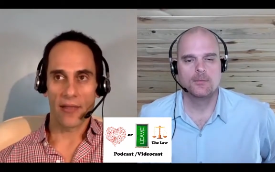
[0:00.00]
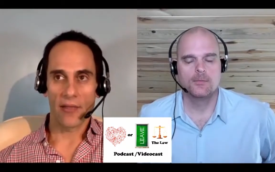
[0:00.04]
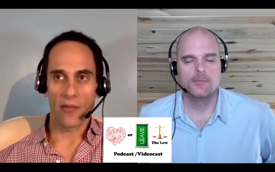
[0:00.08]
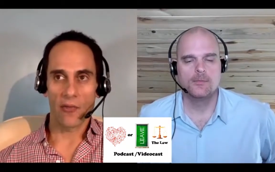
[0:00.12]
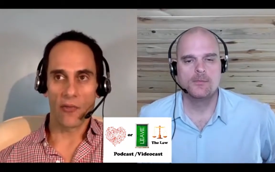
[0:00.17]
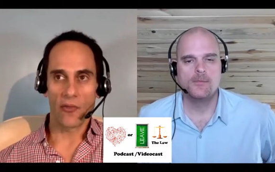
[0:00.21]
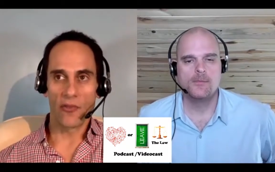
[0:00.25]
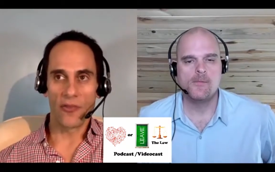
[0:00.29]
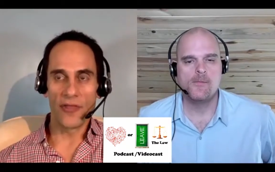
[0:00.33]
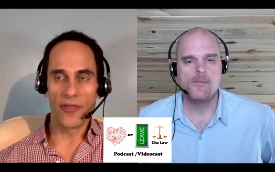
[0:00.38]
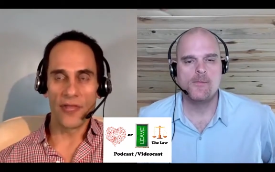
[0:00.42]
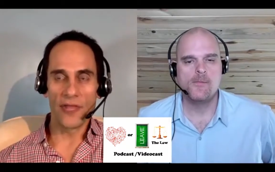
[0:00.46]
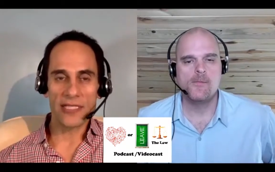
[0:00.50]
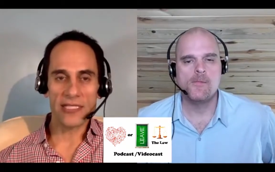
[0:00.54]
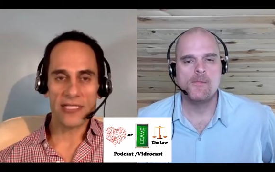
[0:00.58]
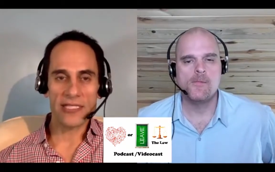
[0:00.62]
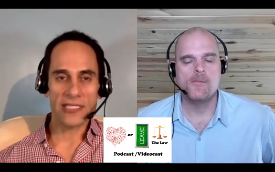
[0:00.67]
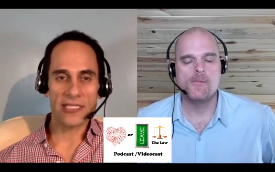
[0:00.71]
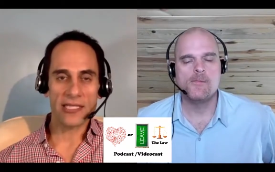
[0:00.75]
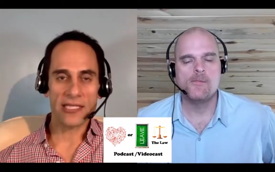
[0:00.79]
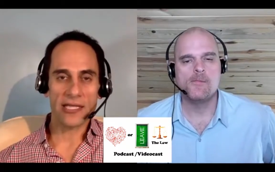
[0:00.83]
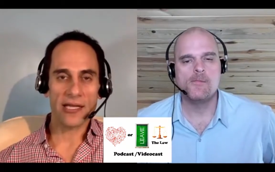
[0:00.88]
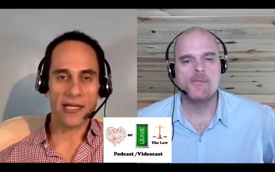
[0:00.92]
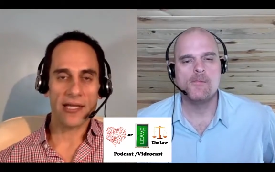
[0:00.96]
Speaker 1: this
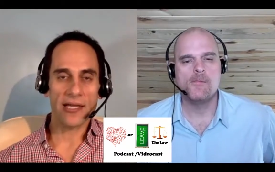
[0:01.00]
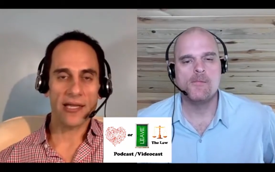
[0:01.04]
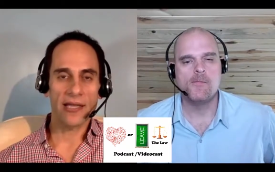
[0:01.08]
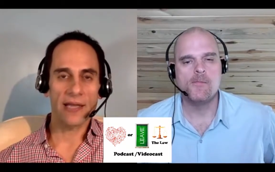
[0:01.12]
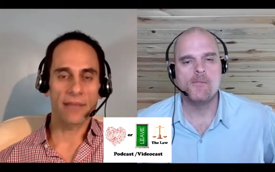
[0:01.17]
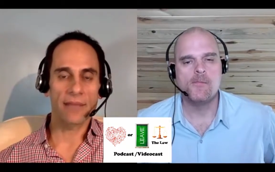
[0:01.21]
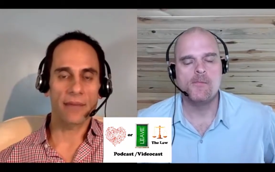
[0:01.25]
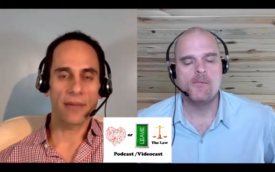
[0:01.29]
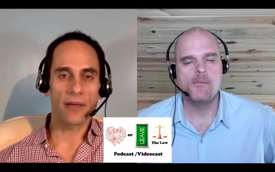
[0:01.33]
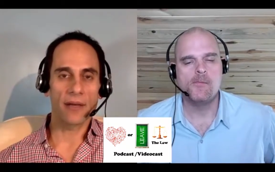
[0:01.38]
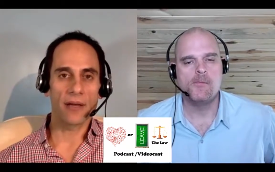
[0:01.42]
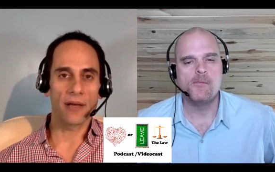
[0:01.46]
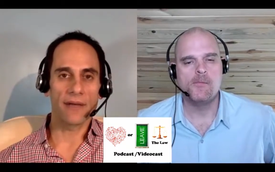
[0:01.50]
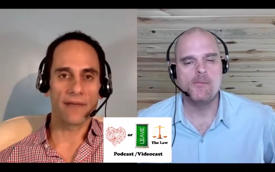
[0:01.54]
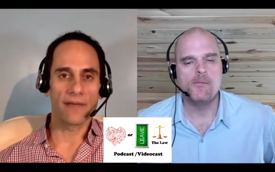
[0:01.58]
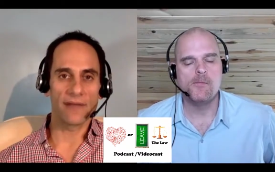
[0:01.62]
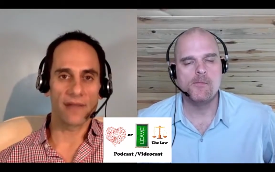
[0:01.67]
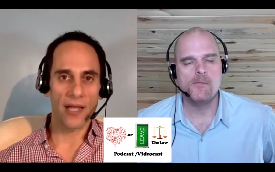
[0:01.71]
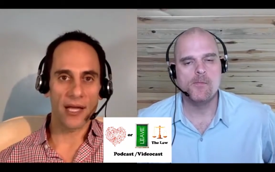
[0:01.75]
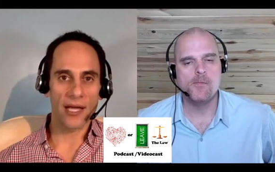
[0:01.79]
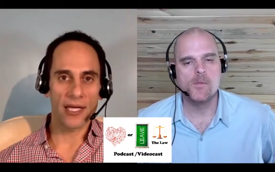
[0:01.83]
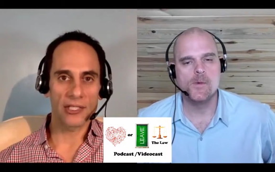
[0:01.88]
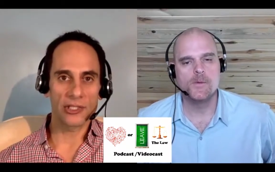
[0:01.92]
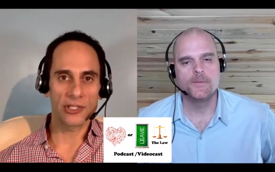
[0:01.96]
type of
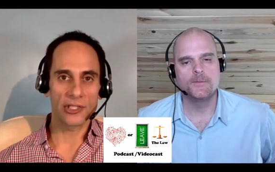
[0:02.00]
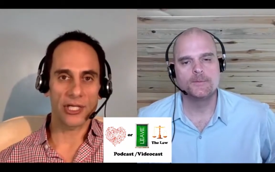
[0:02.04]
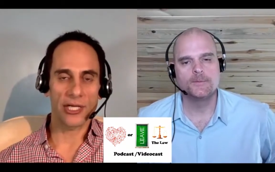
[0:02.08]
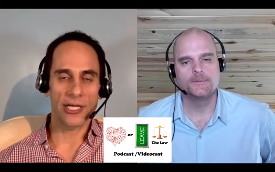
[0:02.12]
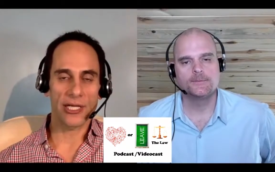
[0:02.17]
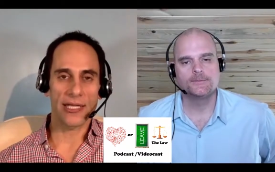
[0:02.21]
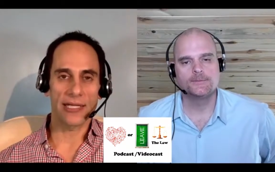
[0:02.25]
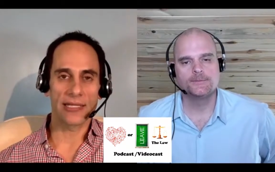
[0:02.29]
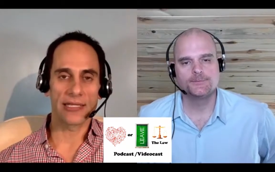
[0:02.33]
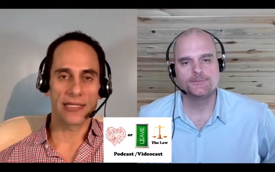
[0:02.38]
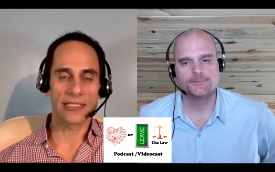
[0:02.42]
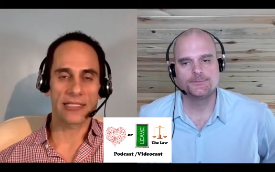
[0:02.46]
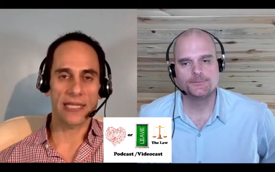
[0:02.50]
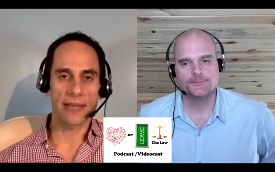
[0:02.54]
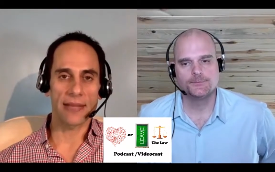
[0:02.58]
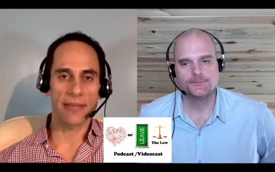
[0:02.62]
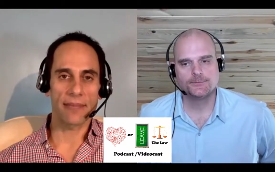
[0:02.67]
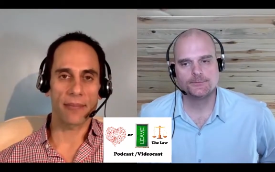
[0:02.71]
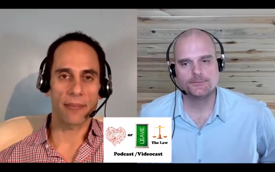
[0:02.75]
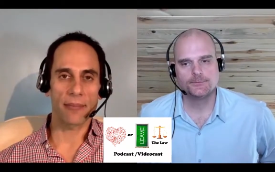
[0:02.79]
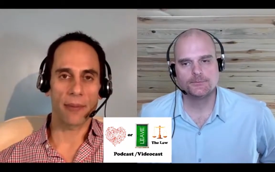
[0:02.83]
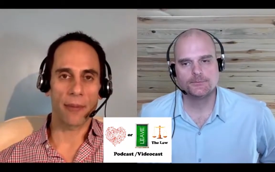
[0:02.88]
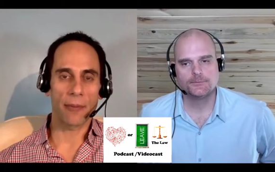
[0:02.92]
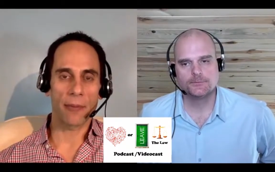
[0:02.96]
logic and this type
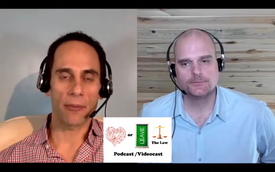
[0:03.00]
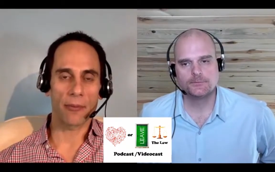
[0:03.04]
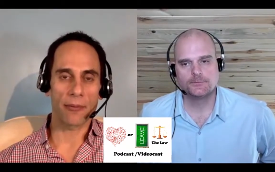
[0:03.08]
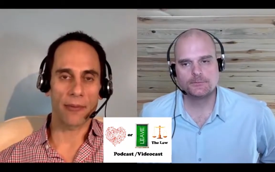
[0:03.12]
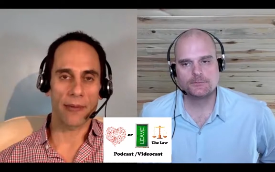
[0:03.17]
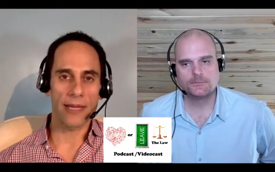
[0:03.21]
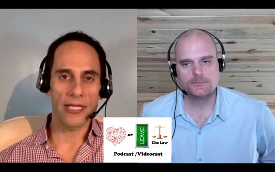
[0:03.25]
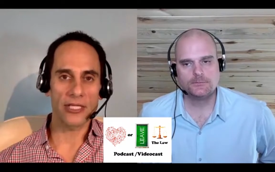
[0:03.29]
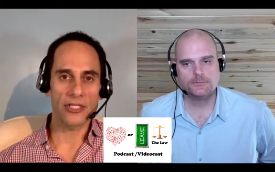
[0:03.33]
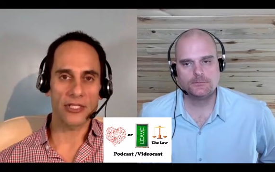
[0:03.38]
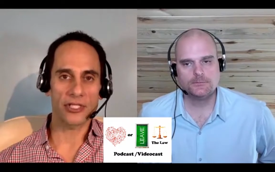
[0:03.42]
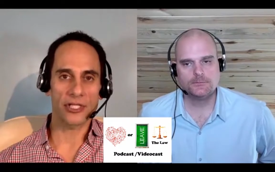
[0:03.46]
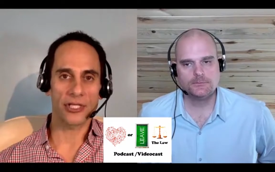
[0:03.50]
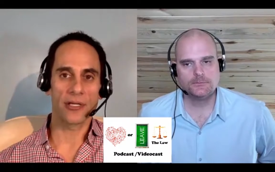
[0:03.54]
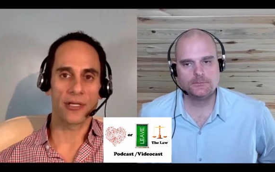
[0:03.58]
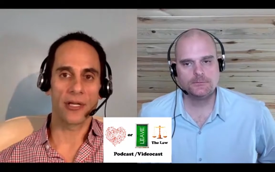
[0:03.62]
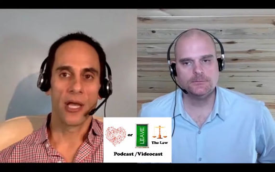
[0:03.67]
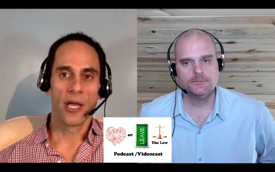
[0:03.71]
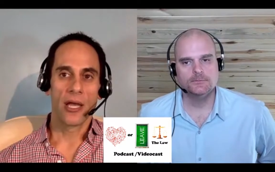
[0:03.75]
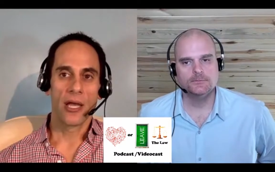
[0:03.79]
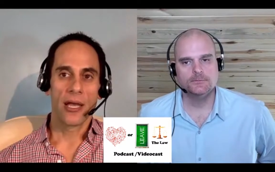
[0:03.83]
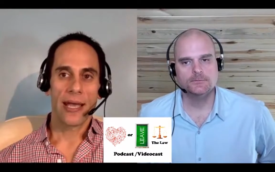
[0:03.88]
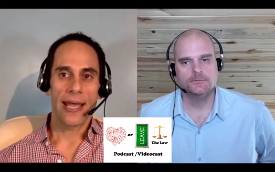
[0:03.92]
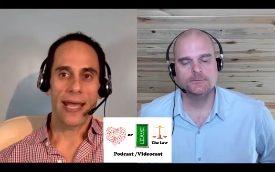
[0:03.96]
of preparation
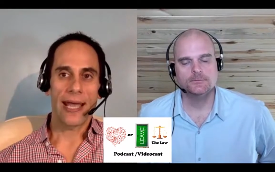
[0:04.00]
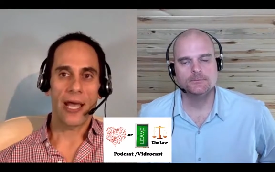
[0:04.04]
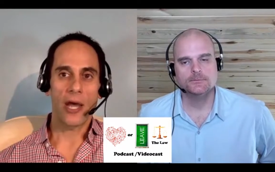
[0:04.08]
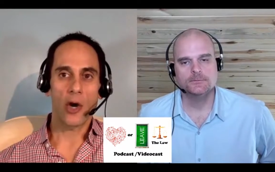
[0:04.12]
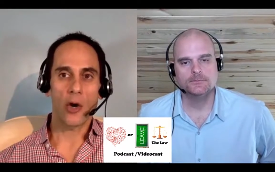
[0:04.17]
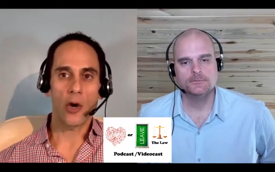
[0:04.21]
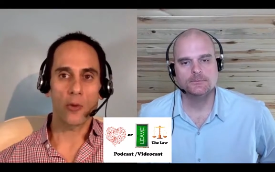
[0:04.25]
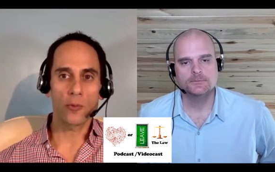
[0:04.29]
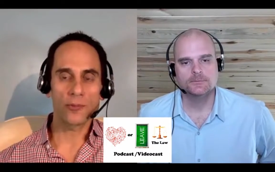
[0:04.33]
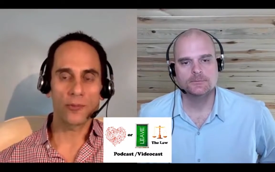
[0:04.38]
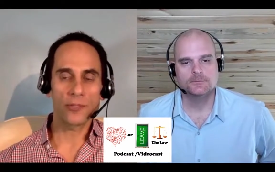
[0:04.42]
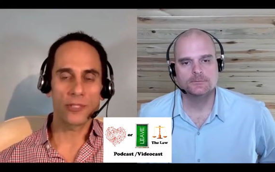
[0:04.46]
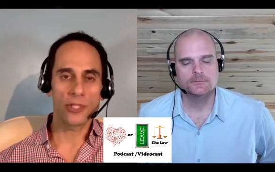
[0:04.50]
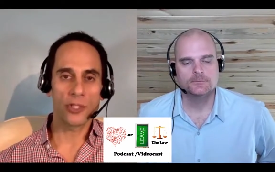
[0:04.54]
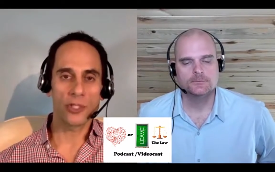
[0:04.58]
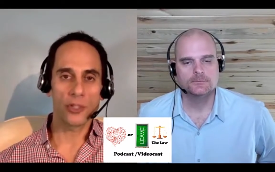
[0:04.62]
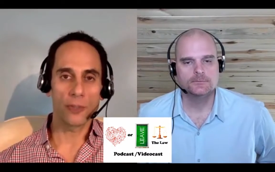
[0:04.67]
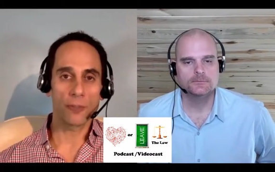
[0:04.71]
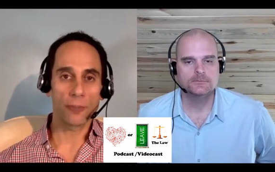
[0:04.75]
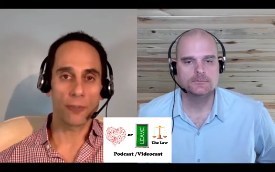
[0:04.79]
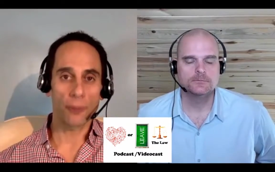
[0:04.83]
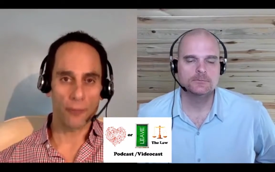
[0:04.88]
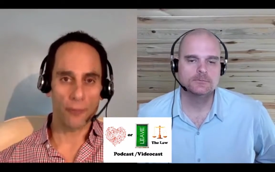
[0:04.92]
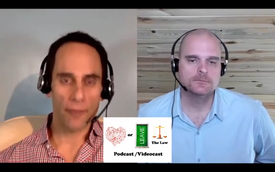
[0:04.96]
helps you
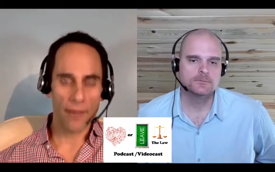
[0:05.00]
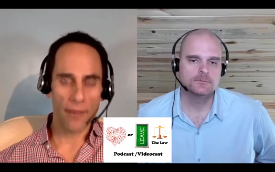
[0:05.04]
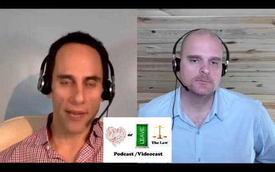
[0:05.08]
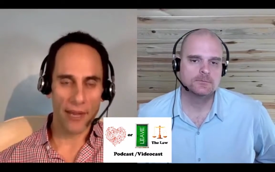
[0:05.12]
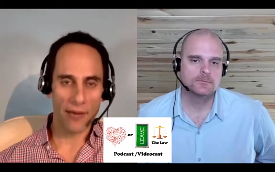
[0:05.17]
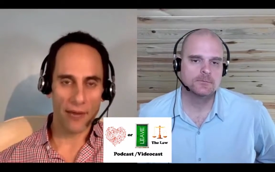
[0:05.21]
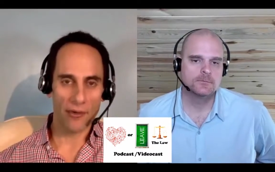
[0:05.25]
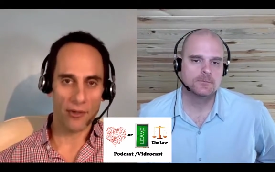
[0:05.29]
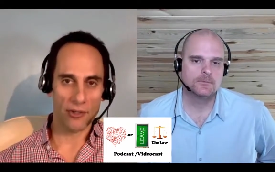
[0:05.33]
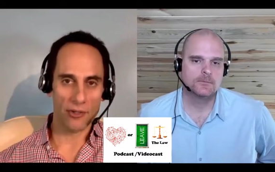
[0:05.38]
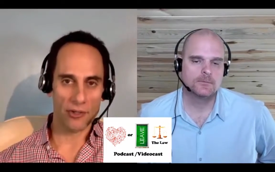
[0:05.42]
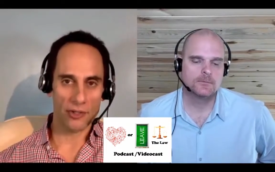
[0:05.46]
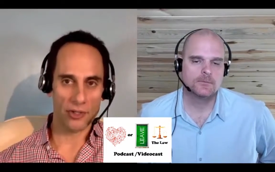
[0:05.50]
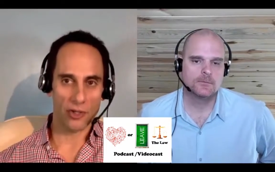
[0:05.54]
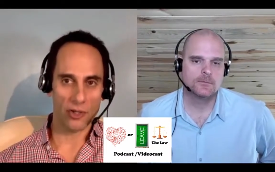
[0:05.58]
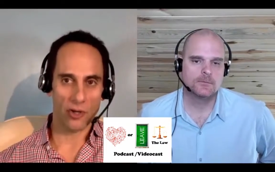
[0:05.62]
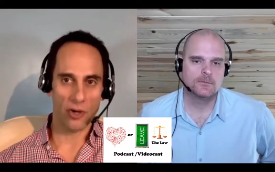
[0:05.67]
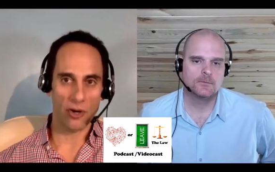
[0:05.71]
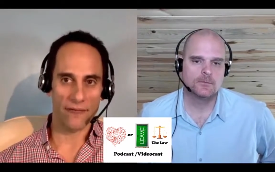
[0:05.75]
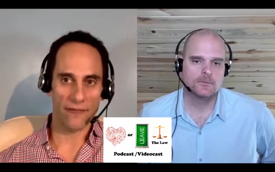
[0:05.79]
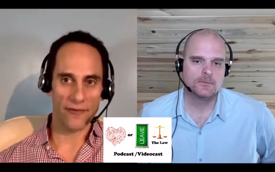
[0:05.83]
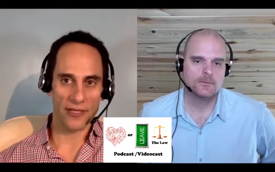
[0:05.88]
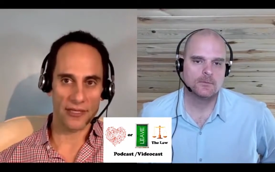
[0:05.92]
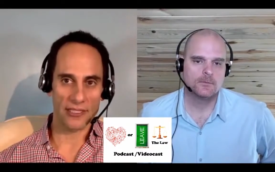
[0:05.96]
prepare and also
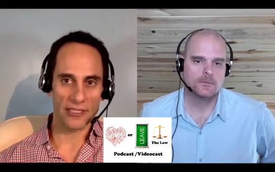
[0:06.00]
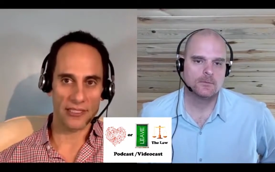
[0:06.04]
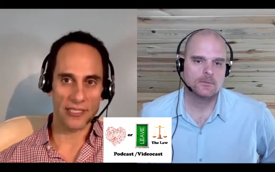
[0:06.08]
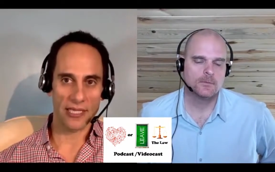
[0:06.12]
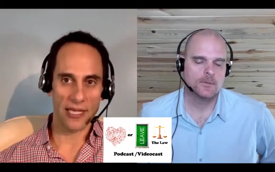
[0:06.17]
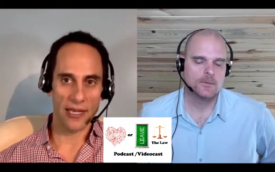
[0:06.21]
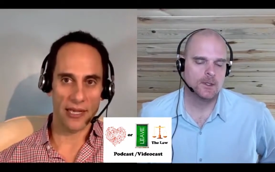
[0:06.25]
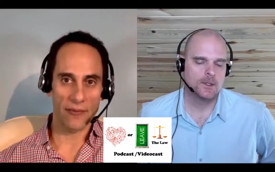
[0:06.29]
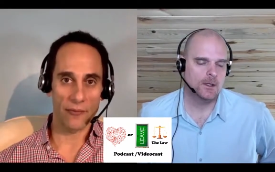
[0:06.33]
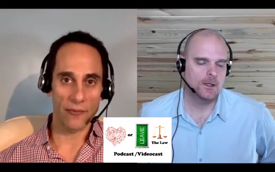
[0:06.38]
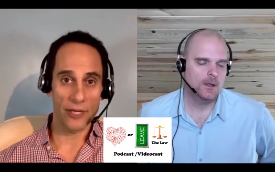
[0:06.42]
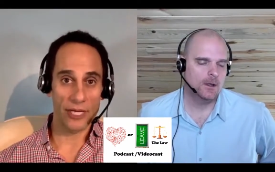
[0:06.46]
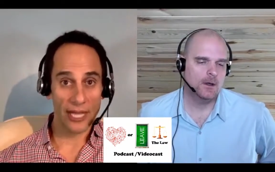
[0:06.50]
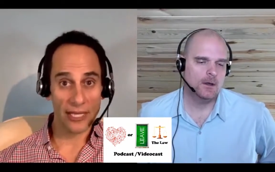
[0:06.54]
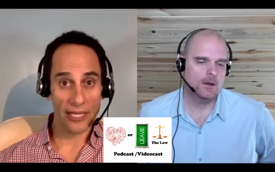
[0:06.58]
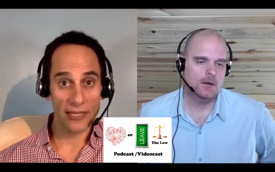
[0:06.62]
carve out the time when you oh.